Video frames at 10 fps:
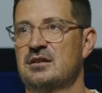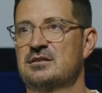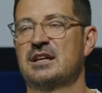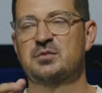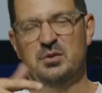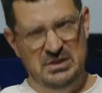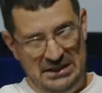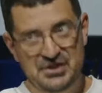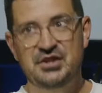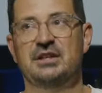That's what
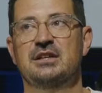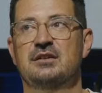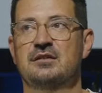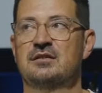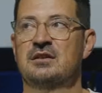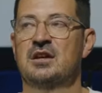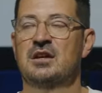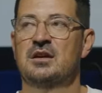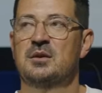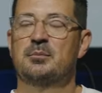religion is.
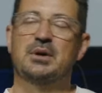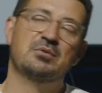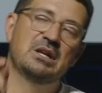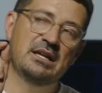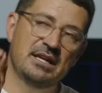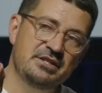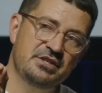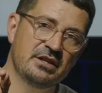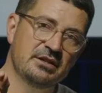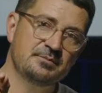But
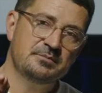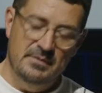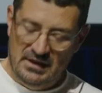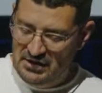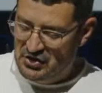religion is